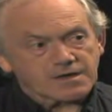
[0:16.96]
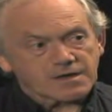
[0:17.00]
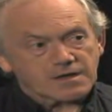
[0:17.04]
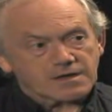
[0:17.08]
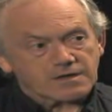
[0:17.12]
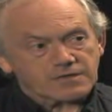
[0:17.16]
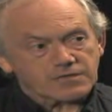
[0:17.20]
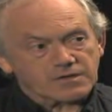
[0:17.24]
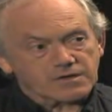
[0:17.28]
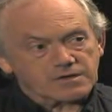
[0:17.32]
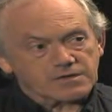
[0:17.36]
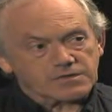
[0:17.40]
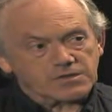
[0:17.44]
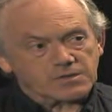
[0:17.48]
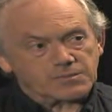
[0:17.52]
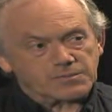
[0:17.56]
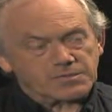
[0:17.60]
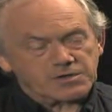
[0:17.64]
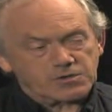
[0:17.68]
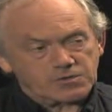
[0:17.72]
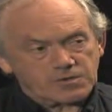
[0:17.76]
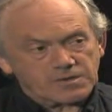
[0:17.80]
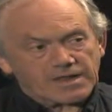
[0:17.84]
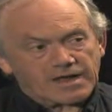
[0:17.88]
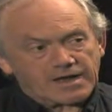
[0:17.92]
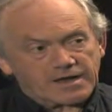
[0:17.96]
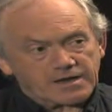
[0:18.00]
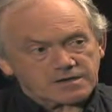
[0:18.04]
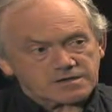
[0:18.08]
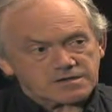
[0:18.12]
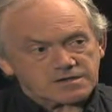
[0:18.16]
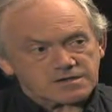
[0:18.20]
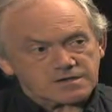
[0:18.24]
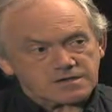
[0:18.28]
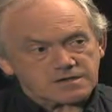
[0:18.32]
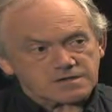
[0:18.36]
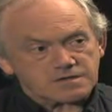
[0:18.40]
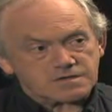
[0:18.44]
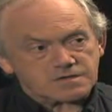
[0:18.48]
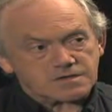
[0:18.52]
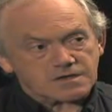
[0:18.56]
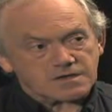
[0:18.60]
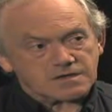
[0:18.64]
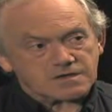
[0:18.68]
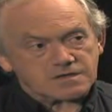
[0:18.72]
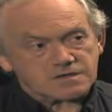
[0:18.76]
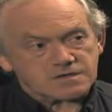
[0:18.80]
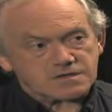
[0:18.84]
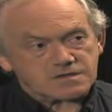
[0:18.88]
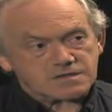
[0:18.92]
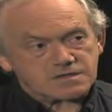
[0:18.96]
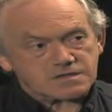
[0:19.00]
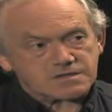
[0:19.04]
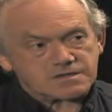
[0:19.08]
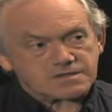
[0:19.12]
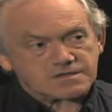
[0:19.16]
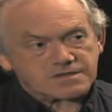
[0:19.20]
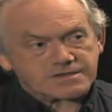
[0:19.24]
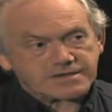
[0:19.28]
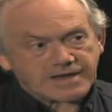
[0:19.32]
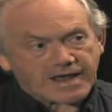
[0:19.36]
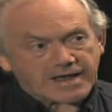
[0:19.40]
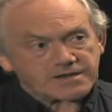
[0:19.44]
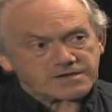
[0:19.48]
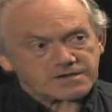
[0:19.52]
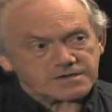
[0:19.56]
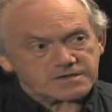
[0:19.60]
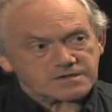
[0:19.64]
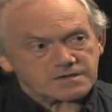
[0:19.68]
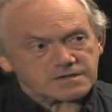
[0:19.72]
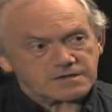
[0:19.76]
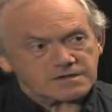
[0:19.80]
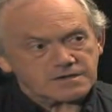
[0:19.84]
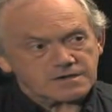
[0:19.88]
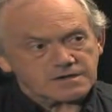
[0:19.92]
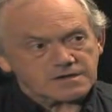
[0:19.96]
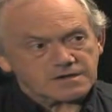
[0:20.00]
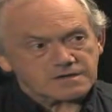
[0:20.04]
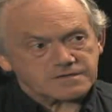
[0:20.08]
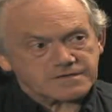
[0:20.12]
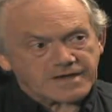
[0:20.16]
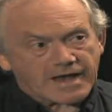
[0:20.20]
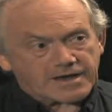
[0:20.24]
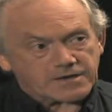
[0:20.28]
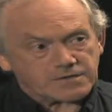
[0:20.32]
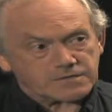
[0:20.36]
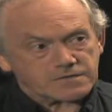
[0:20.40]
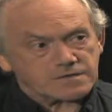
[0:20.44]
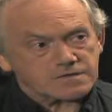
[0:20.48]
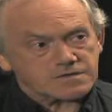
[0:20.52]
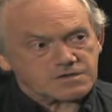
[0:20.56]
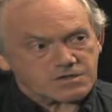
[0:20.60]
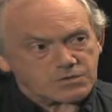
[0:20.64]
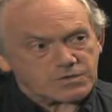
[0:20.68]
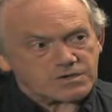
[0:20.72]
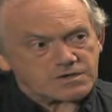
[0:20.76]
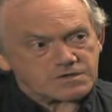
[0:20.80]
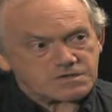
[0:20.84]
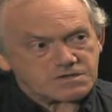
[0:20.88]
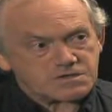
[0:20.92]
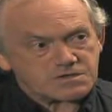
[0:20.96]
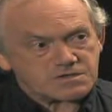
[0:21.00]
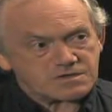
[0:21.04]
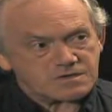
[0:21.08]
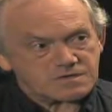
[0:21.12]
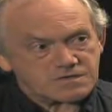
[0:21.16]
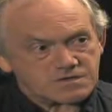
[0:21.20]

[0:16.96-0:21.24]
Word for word: the, the blue light is, is scattered down to us.